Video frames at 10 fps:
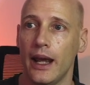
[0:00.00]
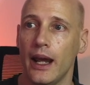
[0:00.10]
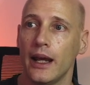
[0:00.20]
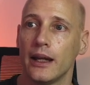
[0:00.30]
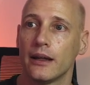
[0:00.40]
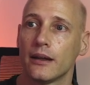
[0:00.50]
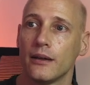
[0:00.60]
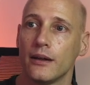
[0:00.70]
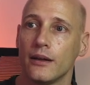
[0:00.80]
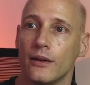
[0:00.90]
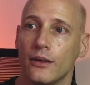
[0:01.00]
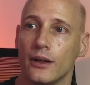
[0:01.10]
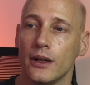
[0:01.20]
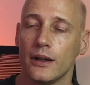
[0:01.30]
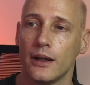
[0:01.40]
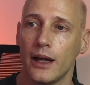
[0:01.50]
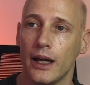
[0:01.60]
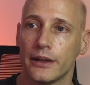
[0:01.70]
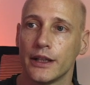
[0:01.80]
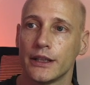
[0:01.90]
add
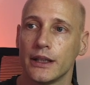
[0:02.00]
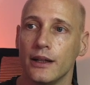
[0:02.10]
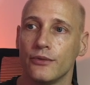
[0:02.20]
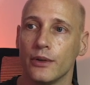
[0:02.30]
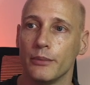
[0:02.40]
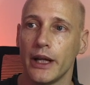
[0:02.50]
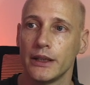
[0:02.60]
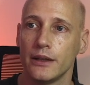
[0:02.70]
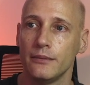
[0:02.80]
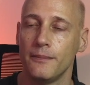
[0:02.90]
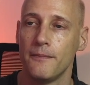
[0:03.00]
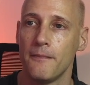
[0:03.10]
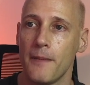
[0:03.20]
additional information.